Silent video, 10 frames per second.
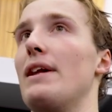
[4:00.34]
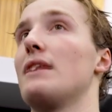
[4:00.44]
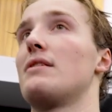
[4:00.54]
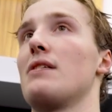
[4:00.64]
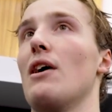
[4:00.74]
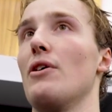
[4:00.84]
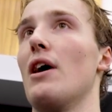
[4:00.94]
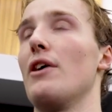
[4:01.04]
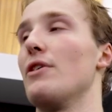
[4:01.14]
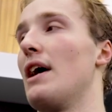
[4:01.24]
of it is
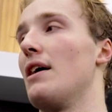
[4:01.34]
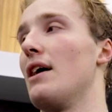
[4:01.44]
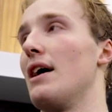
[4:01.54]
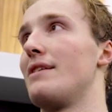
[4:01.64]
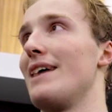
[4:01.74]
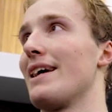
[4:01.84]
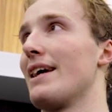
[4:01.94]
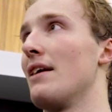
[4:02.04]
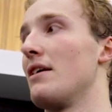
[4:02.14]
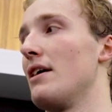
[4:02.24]
how you take
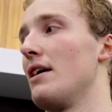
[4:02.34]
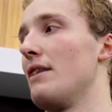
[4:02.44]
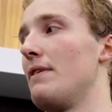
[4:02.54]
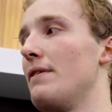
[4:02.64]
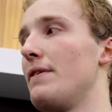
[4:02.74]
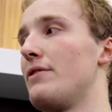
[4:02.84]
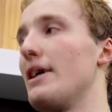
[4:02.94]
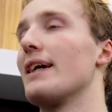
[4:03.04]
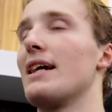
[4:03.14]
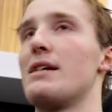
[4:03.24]
it. If you
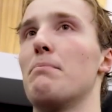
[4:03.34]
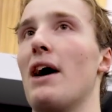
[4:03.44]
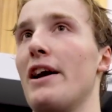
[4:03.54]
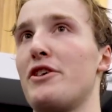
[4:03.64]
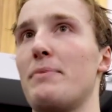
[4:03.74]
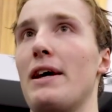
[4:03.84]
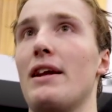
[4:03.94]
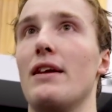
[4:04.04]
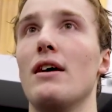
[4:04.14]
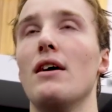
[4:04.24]
take it as a punishment
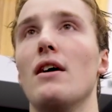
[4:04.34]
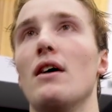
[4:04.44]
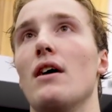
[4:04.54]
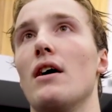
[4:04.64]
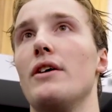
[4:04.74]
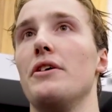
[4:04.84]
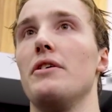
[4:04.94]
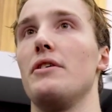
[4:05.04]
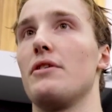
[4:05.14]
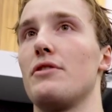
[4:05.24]
and
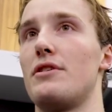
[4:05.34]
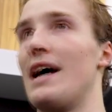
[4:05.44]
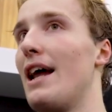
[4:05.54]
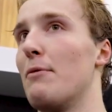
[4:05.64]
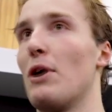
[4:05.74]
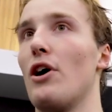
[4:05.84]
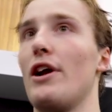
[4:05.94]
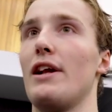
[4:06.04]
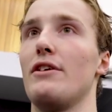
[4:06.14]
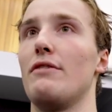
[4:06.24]
you're sad about
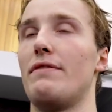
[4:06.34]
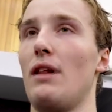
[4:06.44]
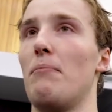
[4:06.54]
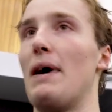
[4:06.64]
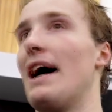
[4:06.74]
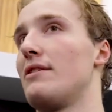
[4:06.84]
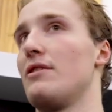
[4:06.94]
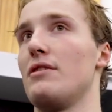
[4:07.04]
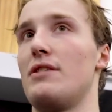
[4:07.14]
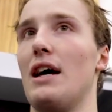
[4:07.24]
it and you feel bad
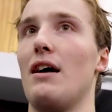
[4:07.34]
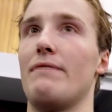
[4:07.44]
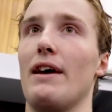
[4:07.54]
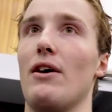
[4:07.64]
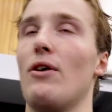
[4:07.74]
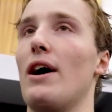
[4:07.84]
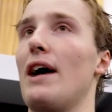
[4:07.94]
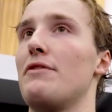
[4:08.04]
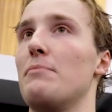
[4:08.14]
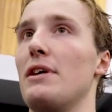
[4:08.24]
to yourself that, oh, I
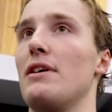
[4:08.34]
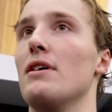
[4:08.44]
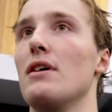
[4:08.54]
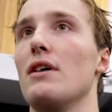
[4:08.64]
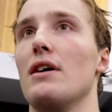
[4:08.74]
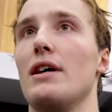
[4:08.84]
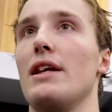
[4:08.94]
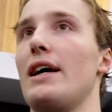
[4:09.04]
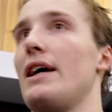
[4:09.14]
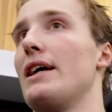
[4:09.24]
have to be in
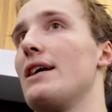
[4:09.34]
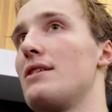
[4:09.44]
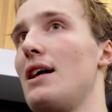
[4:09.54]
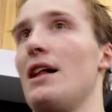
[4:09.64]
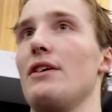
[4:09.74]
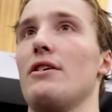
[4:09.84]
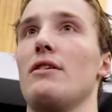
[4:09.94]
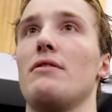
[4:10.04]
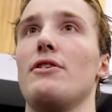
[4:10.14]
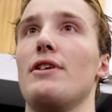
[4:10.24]
the AHL,
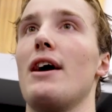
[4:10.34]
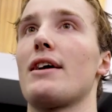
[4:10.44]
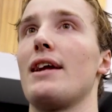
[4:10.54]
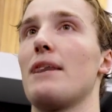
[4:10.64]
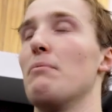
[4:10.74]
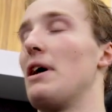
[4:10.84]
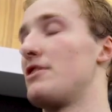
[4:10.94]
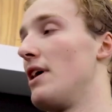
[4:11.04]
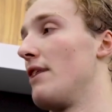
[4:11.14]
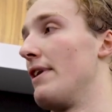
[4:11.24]
you're not going to get
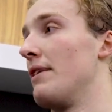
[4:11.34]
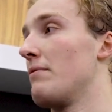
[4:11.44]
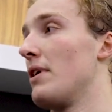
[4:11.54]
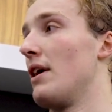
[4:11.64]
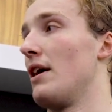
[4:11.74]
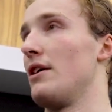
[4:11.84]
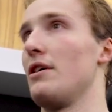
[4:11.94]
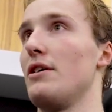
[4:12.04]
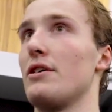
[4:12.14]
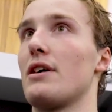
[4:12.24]
much out of it.
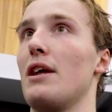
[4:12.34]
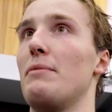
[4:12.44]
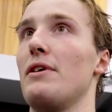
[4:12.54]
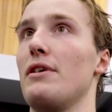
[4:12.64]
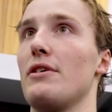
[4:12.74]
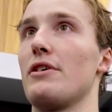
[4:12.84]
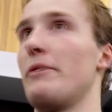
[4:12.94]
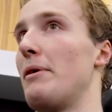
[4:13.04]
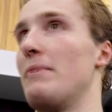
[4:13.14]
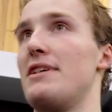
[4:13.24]
You're going to
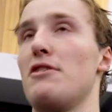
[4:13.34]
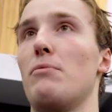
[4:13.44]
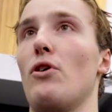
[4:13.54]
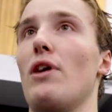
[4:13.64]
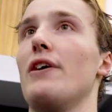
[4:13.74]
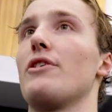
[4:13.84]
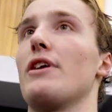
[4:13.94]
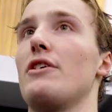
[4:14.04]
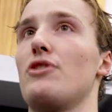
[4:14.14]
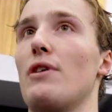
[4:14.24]
be miserable, and you're
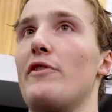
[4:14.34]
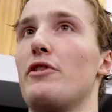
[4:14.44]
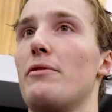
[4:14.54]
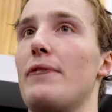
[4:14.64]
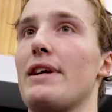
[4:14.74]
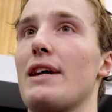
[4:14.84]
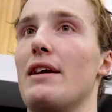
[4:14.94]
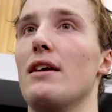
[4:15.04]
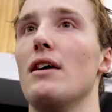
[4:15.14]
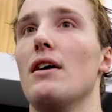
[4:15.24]
going to show up to the rink and